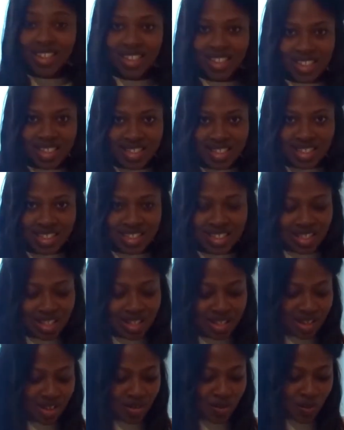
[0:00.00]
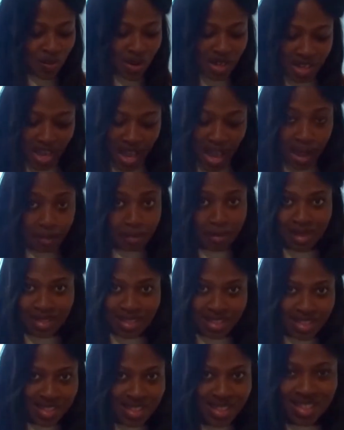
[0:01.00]
Let's see what
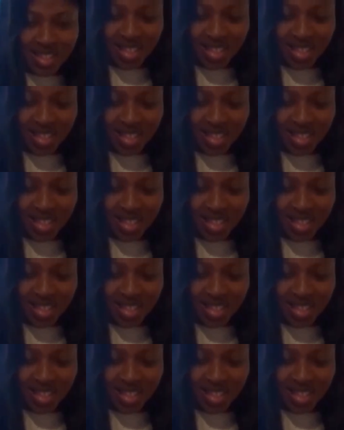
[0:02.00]
happens.